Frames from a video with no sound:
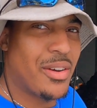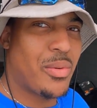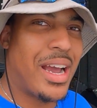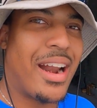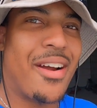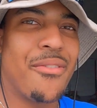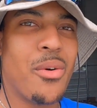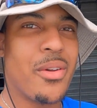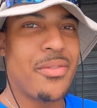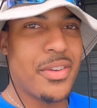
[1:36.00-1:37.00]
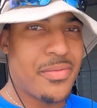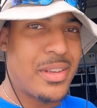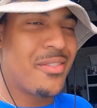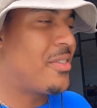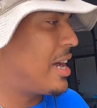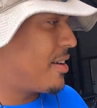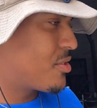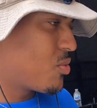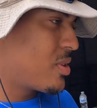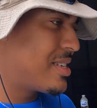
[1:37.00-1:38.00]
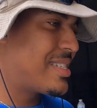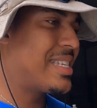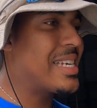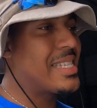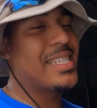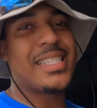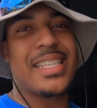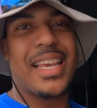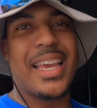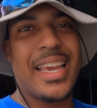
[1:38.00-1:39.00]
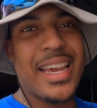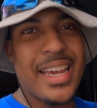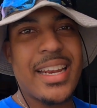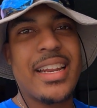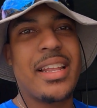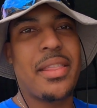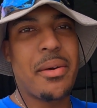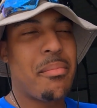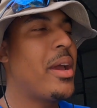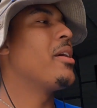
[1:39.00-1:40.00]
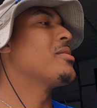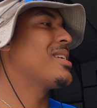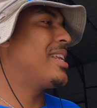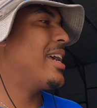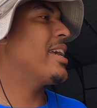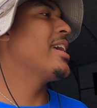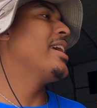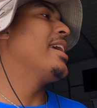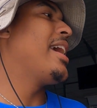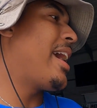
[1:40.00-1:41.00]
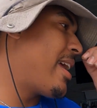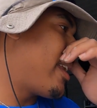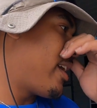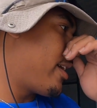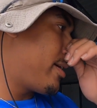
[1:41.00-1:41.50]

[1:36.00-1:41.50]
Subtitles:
We got our 40, 15, 5, 26s in the mail today, and